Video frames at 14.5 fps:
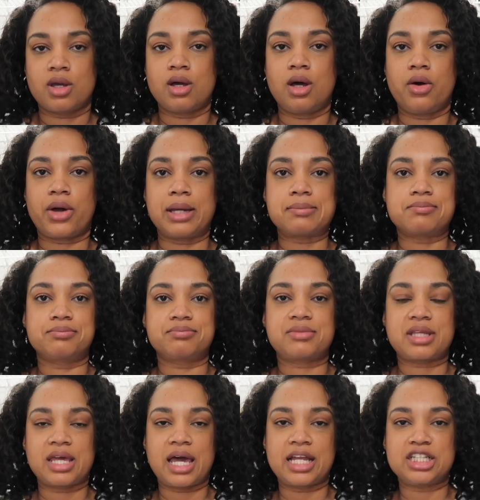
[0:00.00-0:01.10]
okay
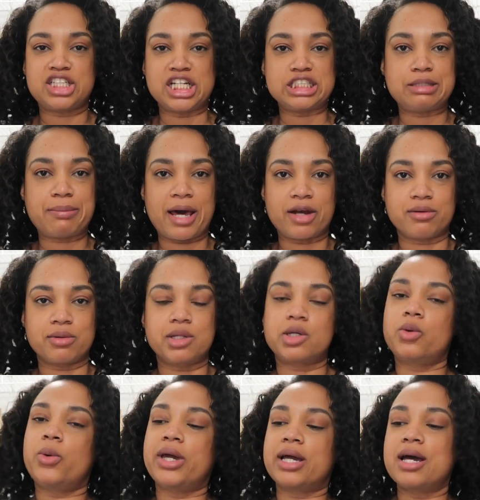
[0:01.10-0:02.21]
had to change the battery really
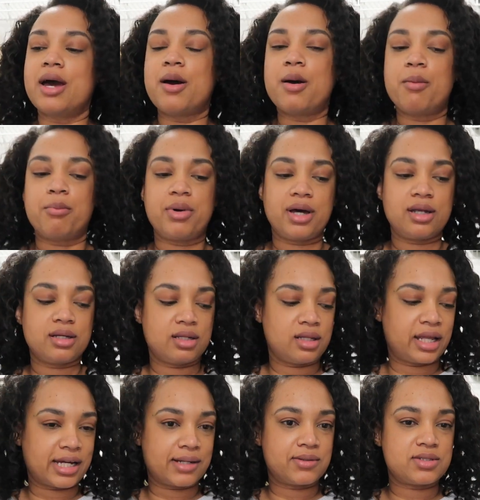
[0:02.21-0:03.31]
quick but
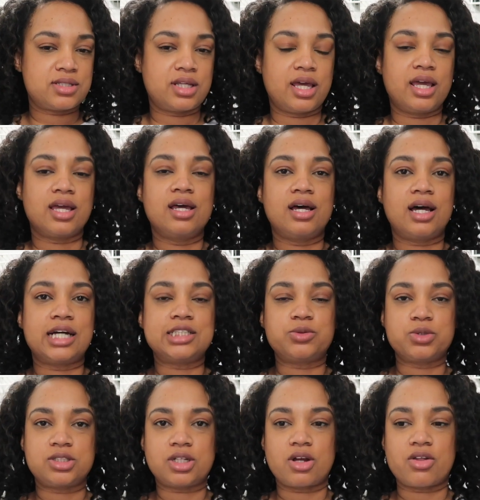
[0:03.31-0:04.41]
like i was saying i
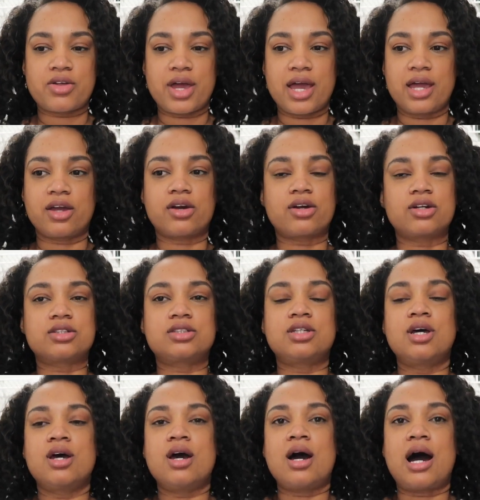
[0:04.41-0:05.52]
switched out all the hangers
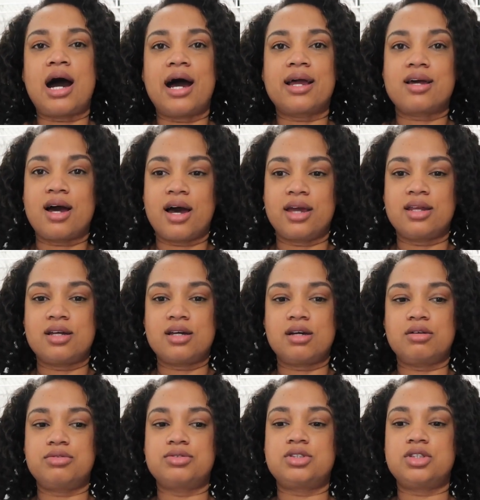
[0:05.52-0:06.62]
I kind
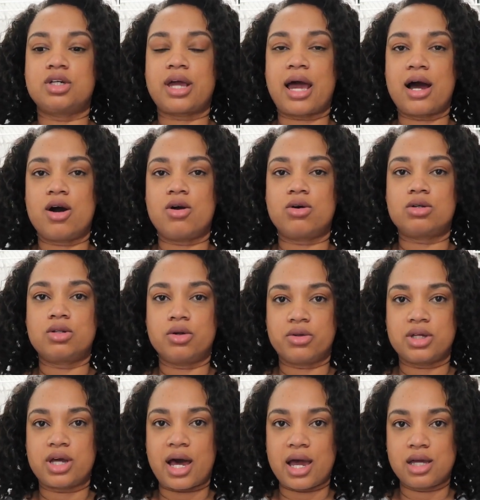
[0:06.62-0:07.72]
of took out
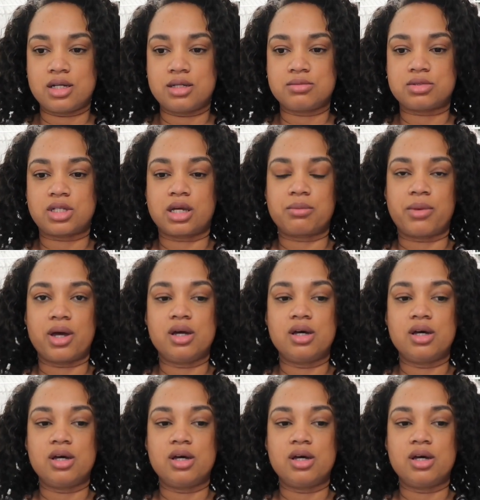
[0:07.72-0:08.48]
clothing items like my